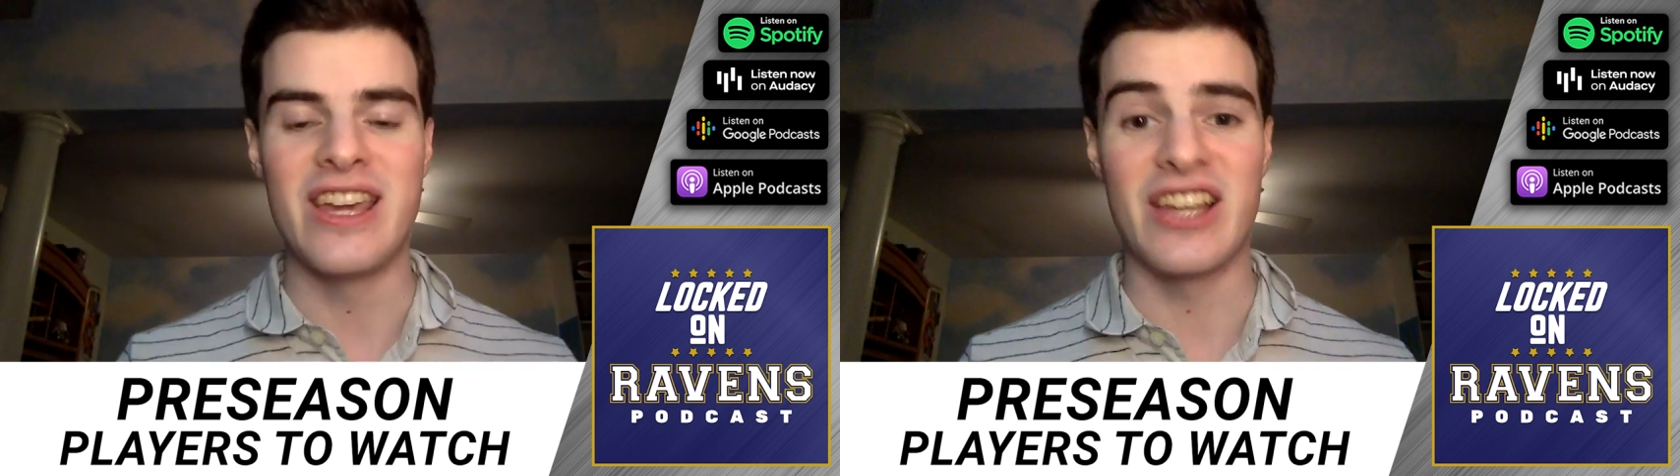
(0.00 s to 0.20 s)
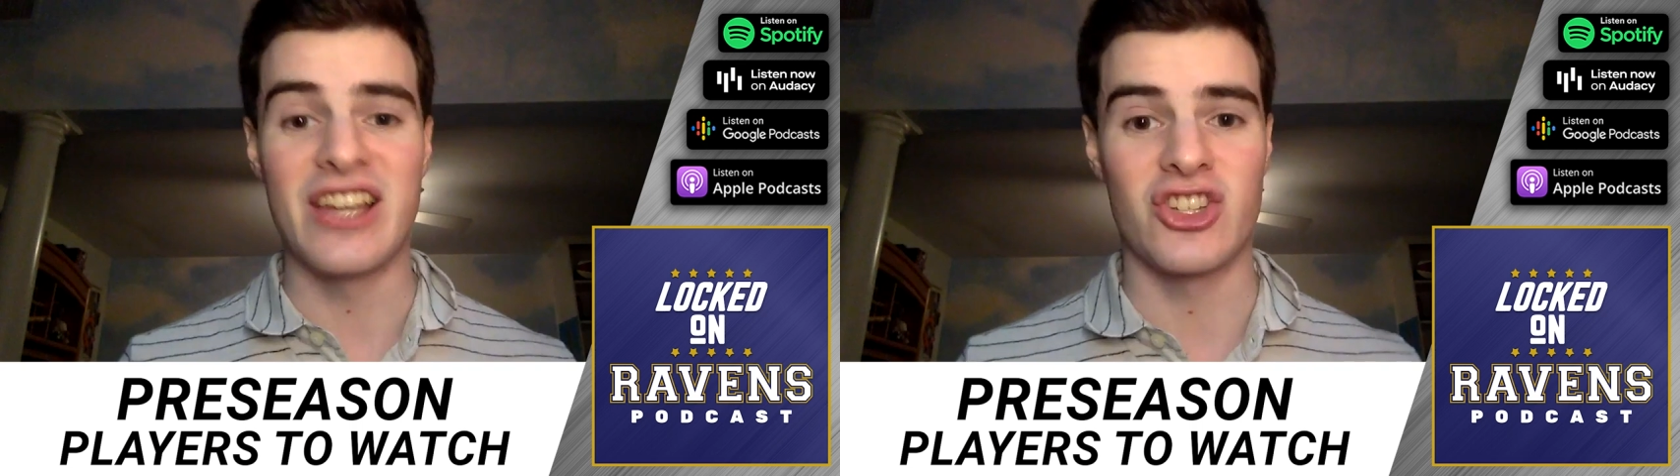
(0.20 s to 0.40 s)

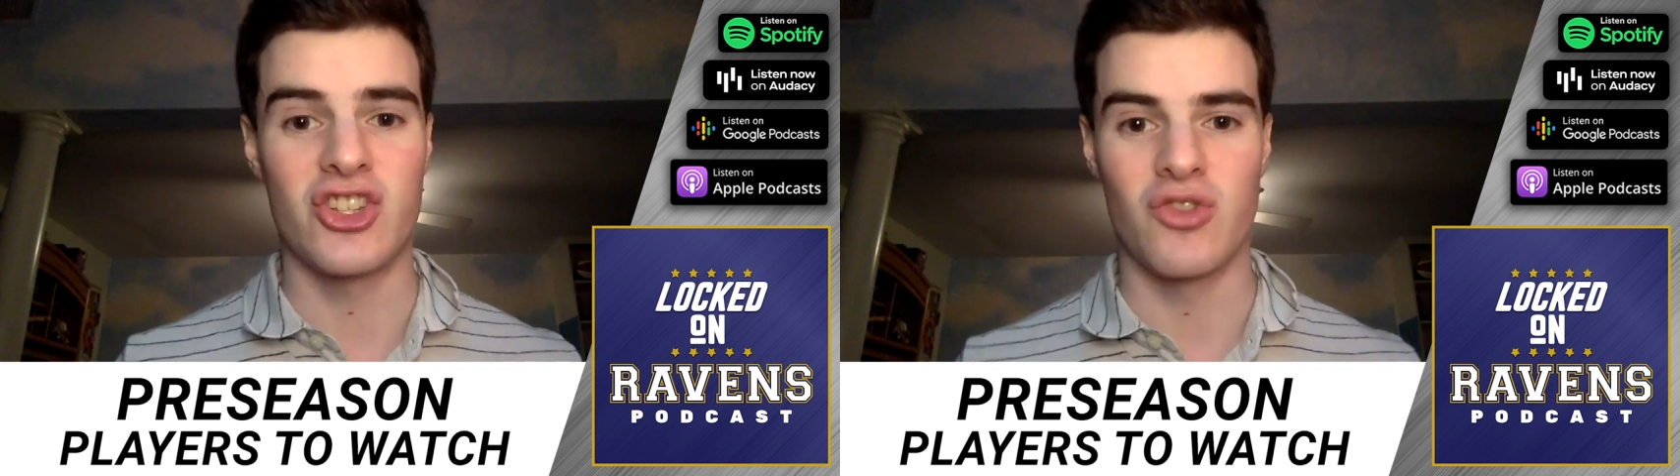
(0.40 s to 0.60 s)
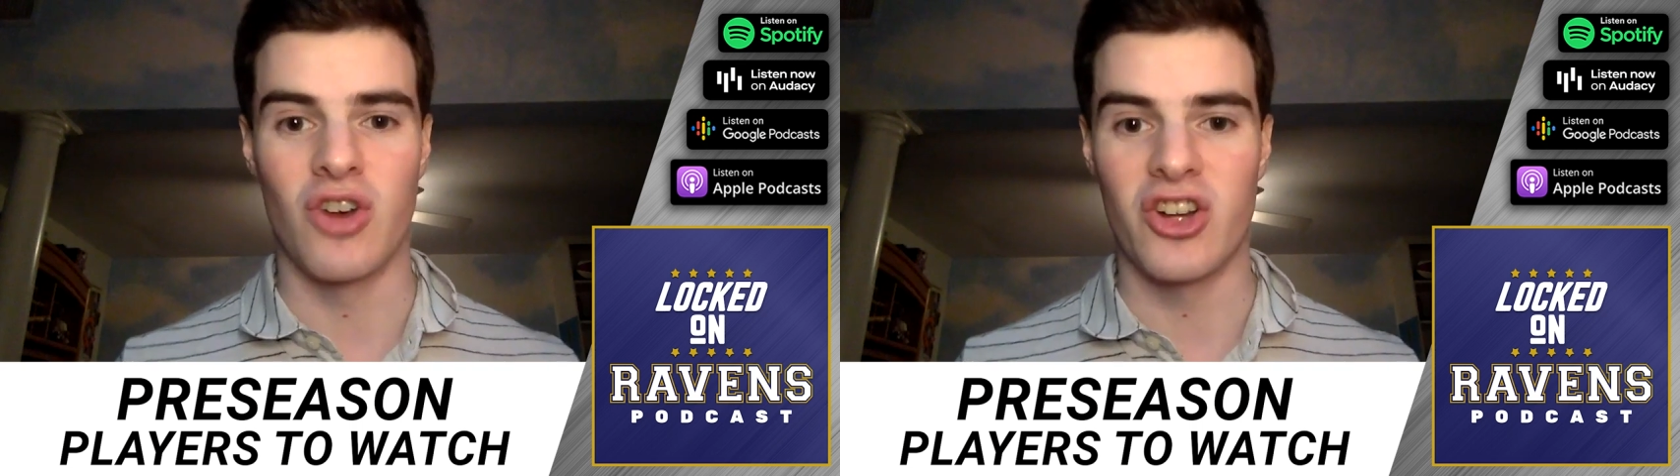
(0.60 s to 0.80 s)
he has a
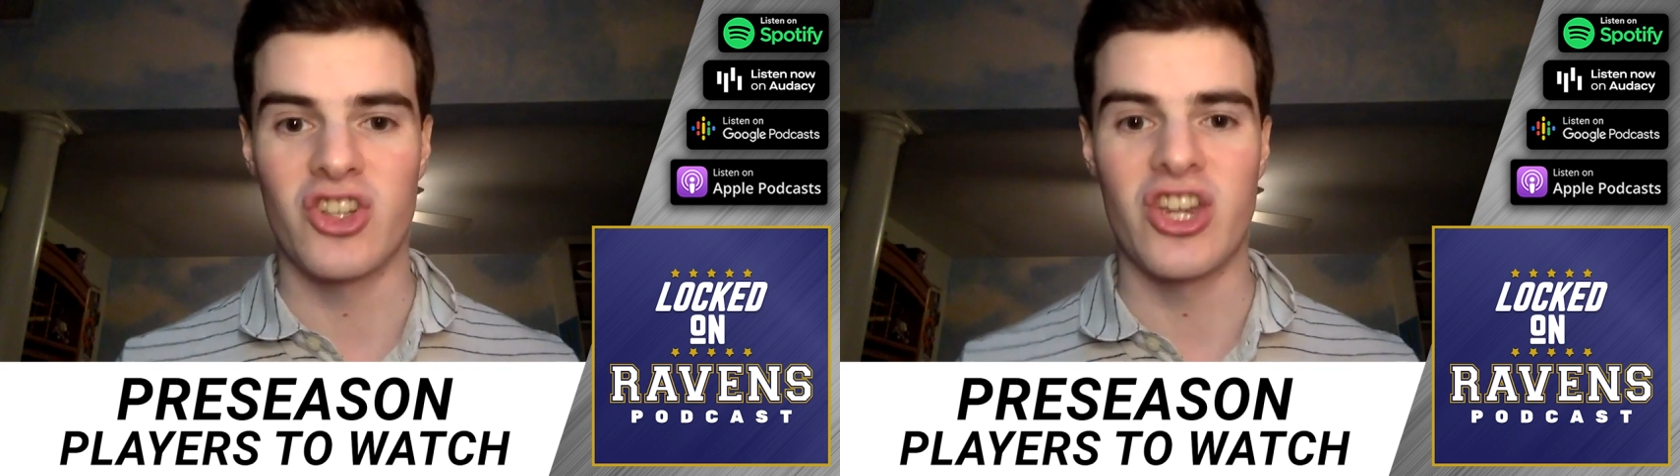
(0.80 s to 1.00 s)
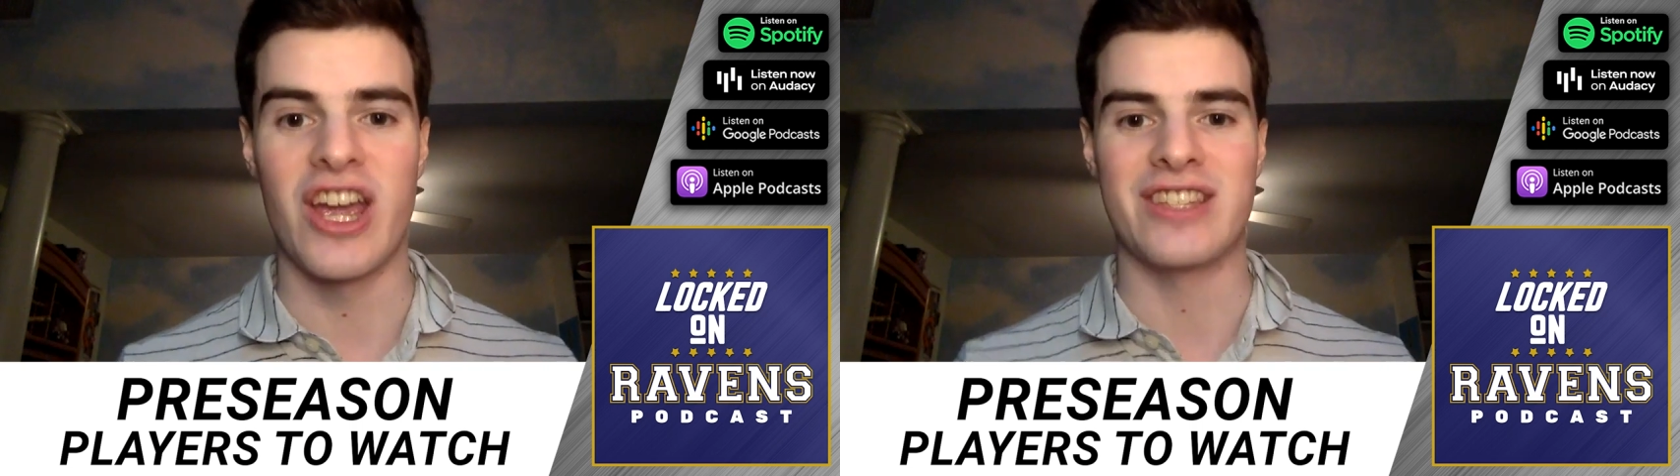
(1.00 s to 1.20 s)

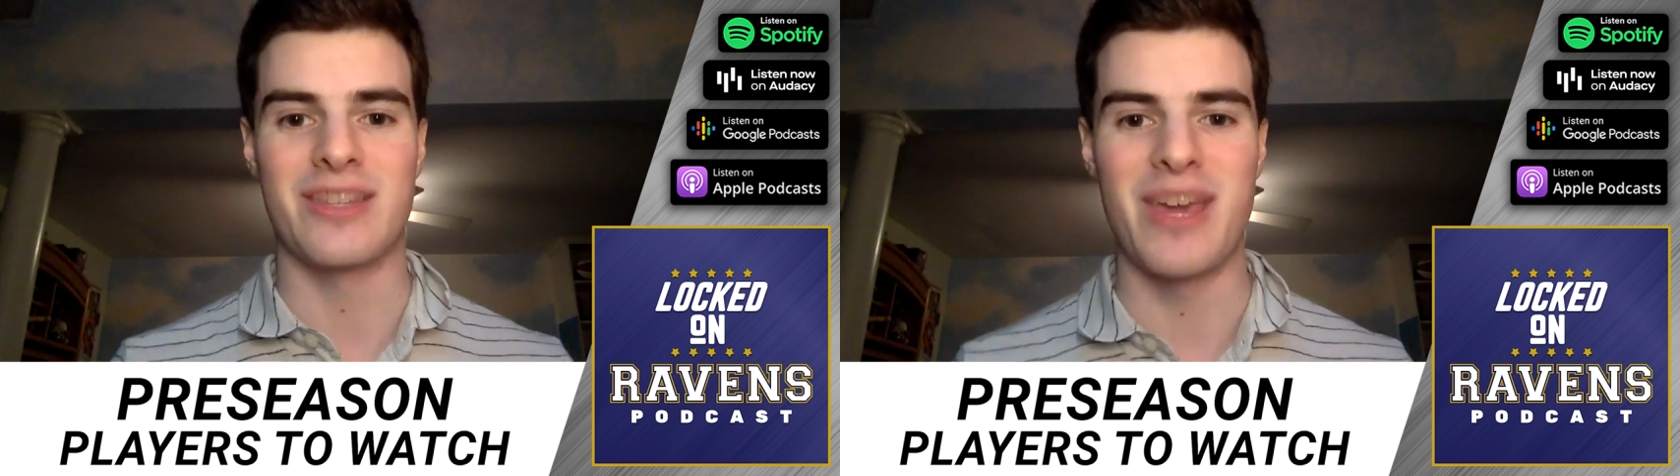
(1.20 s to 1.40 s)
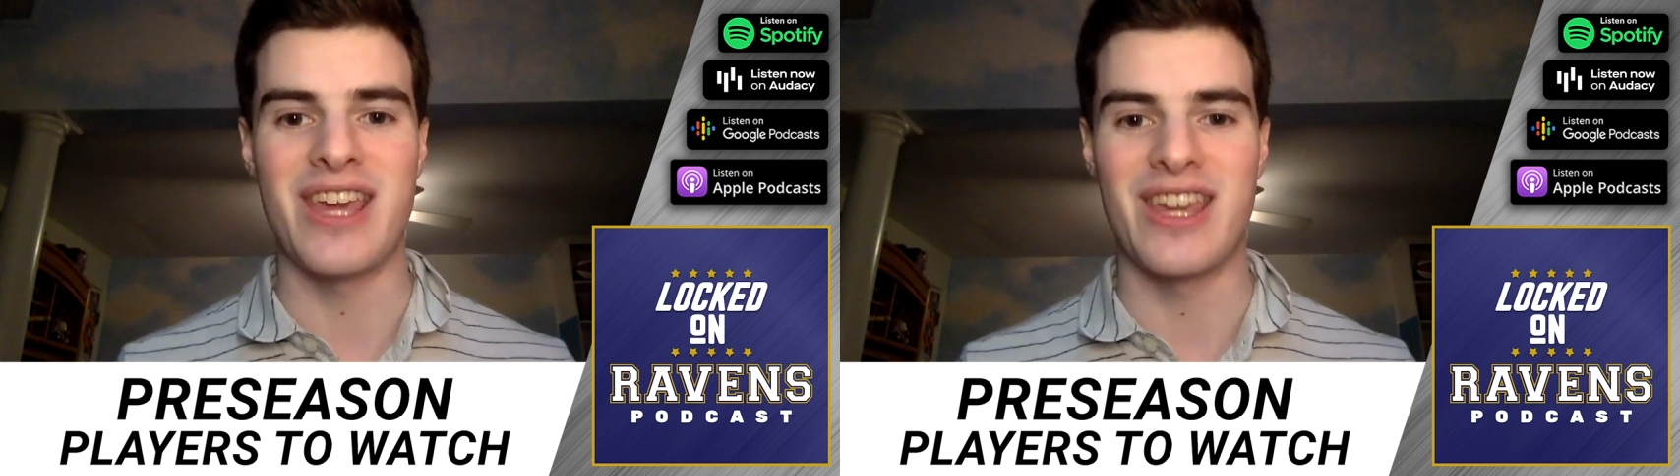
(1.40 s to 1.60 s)
strong chance
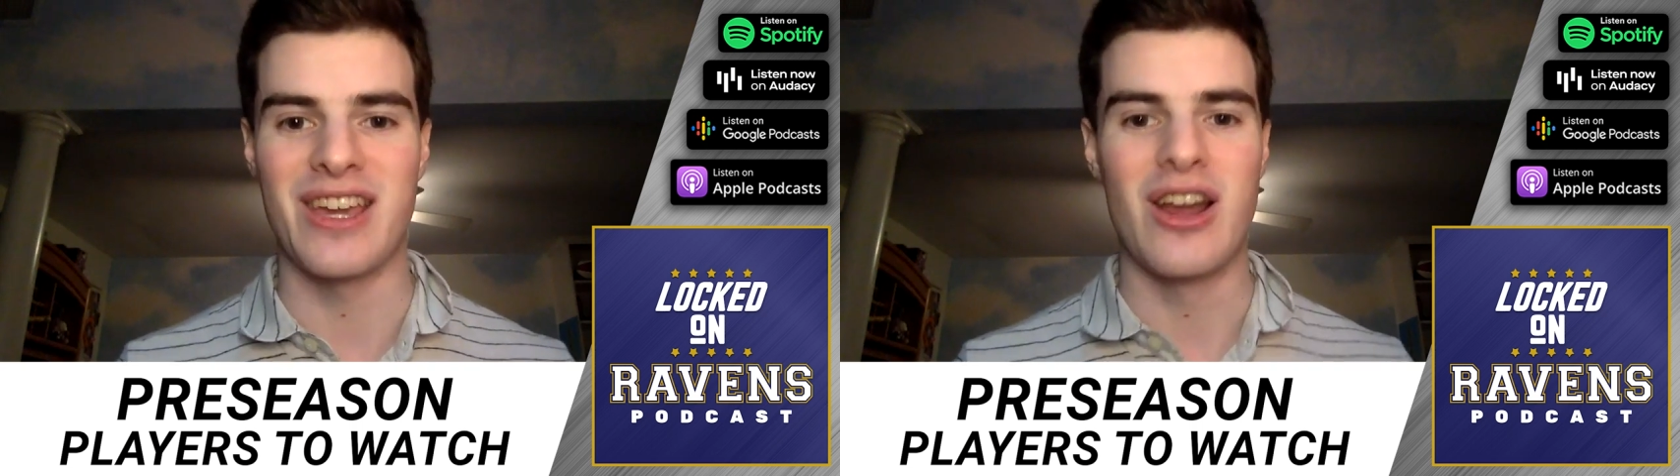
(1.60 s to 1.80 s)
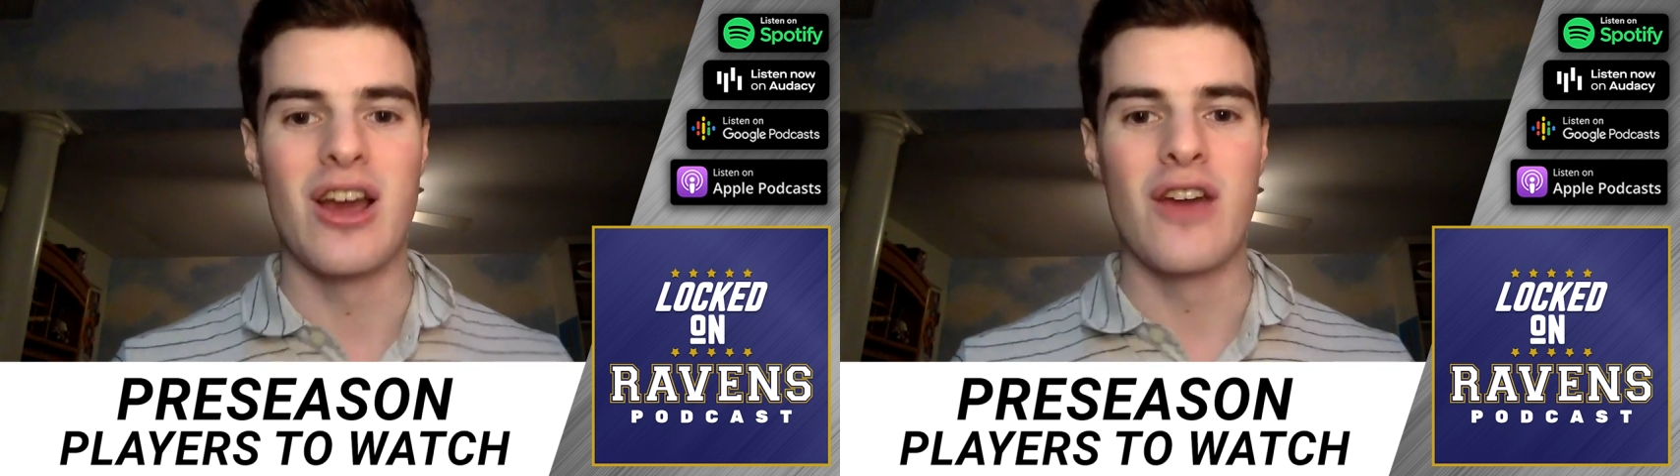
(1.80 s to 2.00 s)
to make
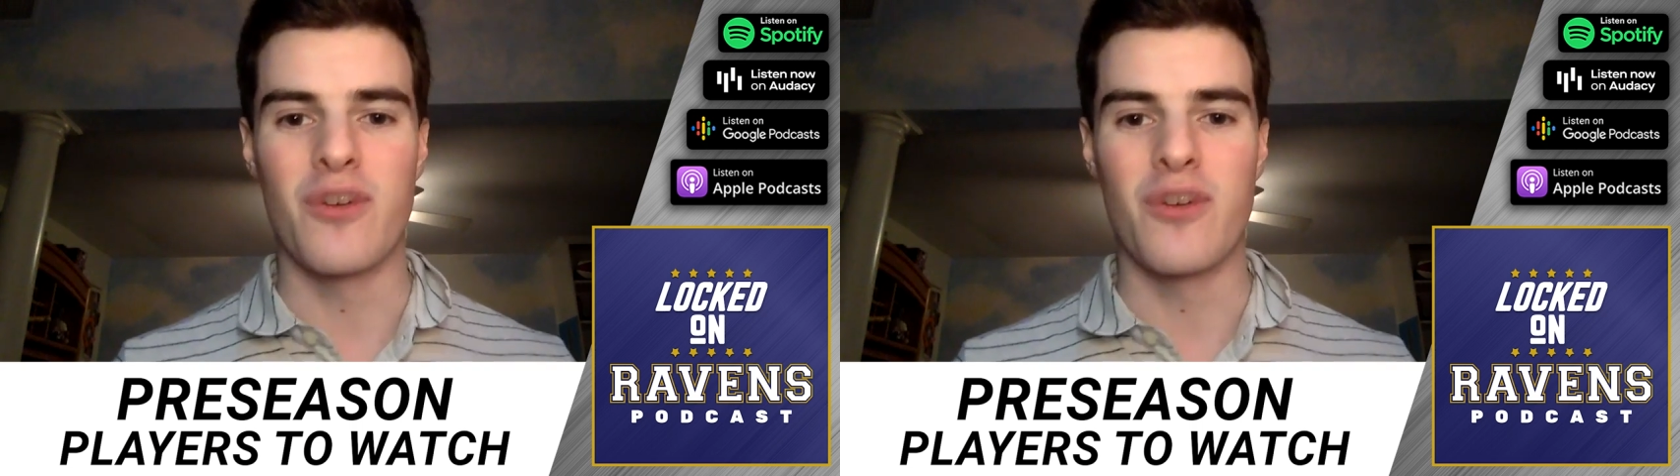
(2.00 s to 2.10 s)
it.